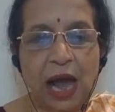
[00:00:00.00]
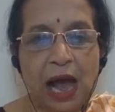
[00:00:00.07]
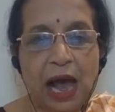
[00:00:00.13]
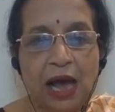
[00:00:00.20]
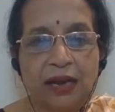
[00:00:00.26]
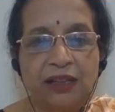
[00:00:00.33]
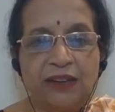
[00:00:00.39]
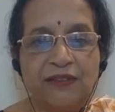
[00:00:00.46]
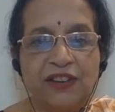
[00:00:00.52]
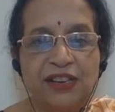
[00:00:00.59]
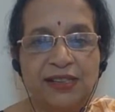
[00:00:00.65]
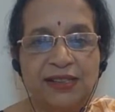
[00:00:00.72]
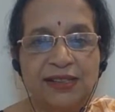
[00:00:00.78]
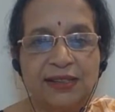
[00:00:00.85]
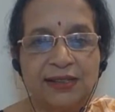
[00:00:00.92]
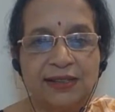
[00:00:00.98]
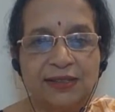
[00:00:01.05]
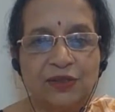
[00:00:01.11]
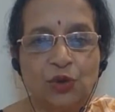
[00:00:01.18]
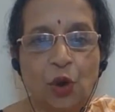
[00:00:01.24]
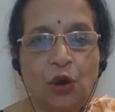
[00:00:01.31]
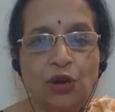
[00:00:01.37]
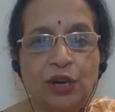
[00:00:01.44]
are the verses
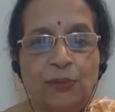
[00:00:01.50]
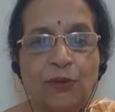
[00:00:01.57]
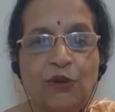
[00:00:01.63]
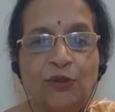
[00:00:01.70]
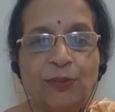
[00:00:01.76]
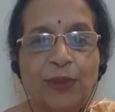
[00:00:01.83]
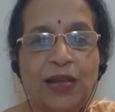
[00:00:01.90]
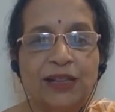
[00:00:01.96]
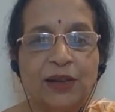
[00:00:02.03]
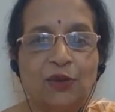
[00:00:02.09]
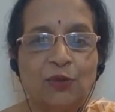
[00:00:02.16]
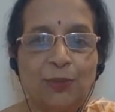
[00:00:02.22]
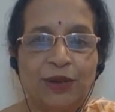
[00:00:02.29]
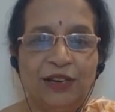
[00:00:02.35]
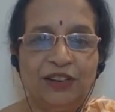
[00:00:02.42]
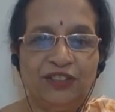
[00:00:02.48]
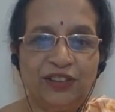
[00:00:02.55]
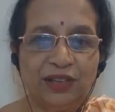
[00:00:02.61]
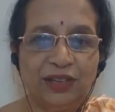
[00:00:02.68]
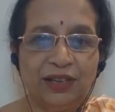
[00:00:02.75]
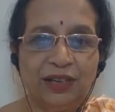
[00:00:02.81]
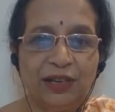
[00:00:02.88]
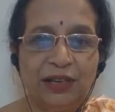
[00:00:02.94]
talked about by the
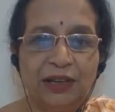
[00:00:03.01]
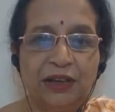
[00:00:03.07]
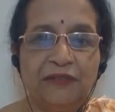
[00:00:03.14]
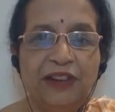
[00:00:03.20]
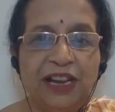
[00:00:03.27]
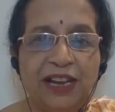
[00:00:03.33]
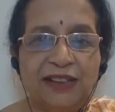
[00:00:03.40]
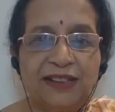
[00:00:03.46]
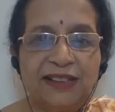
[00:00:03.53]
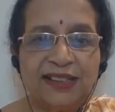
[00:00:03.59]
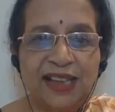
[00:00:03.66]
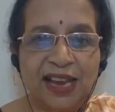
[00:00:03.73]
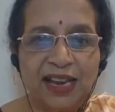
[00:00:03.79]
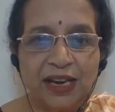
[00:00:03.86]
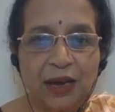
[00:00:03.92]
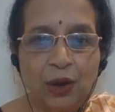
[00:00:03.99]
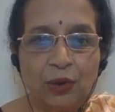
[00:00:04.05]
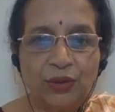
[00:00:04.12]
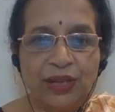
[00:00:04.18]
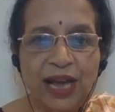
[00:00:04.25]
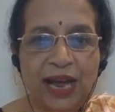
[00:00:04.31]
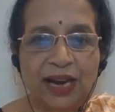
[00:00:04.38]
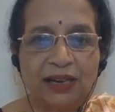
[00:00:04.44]
Upanishad. We can say
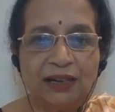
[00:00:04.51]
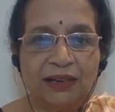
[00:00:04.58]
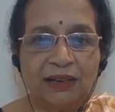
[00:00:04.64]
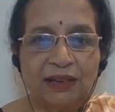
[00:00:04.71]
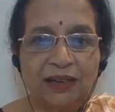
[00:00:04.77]
now that